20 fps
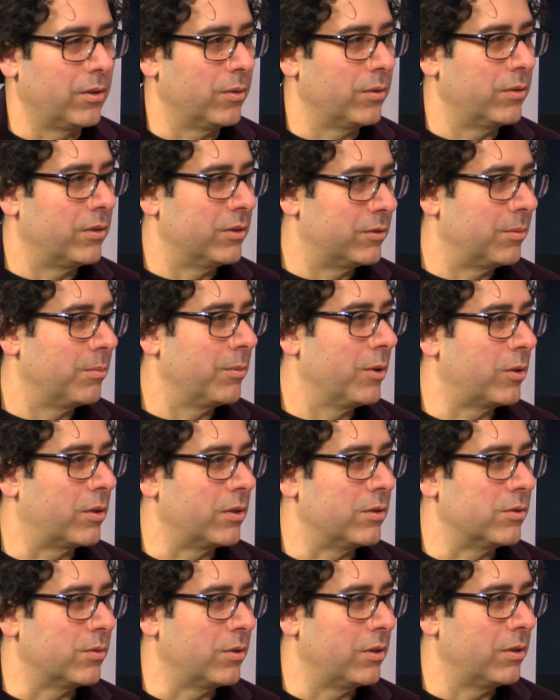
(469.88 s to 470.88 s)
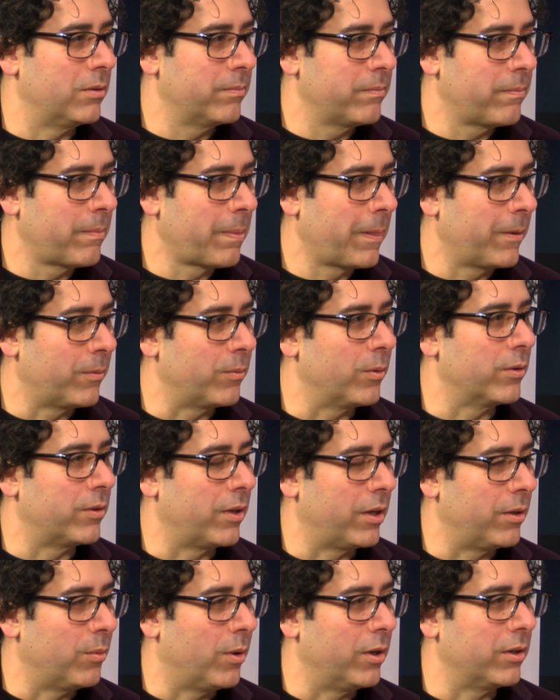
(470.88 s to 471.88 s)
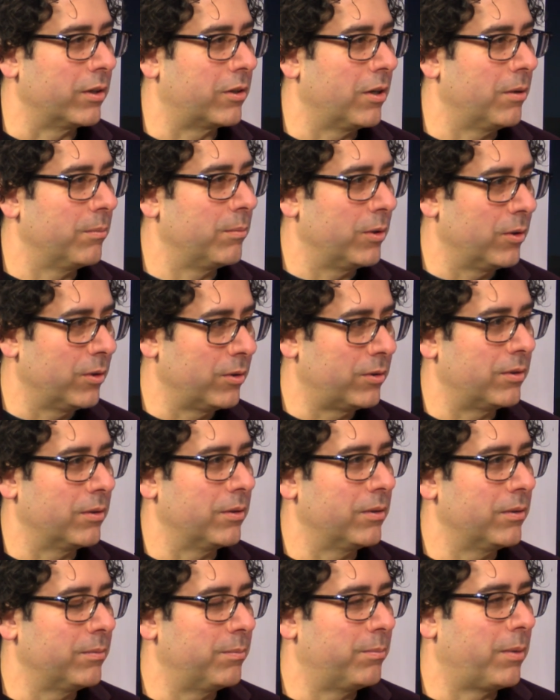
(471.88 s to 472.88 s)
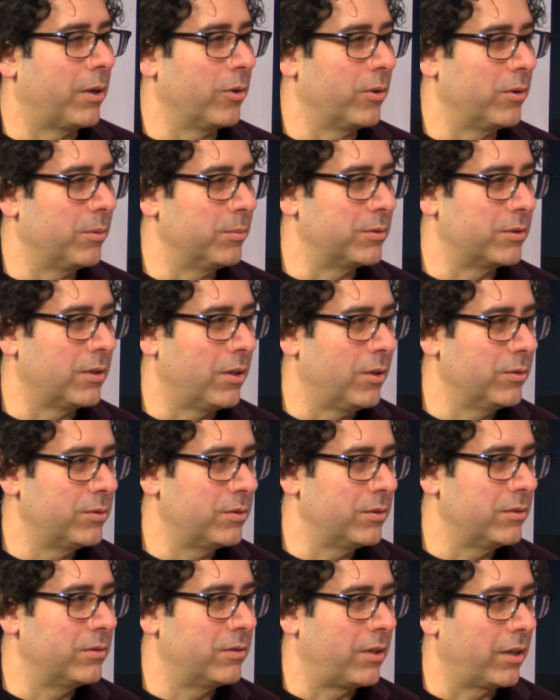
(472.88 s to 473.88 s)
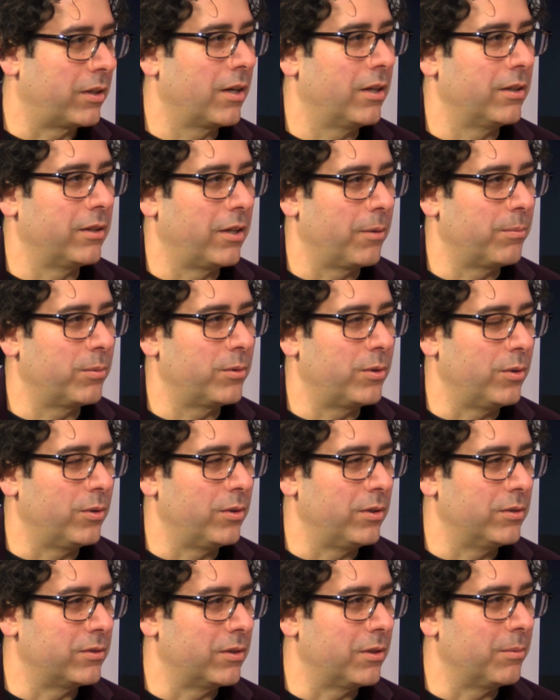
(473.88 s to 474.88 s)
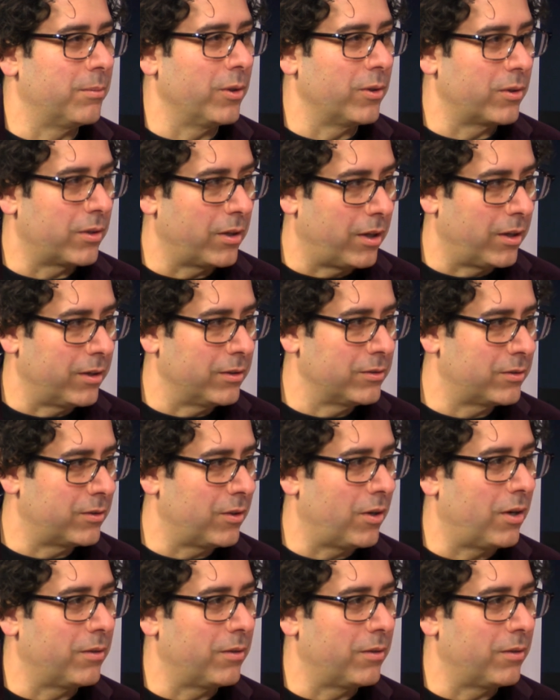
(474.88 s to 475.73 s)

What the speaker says: this American dream, where they want to come here to better themselves and take on the opportunities that America has to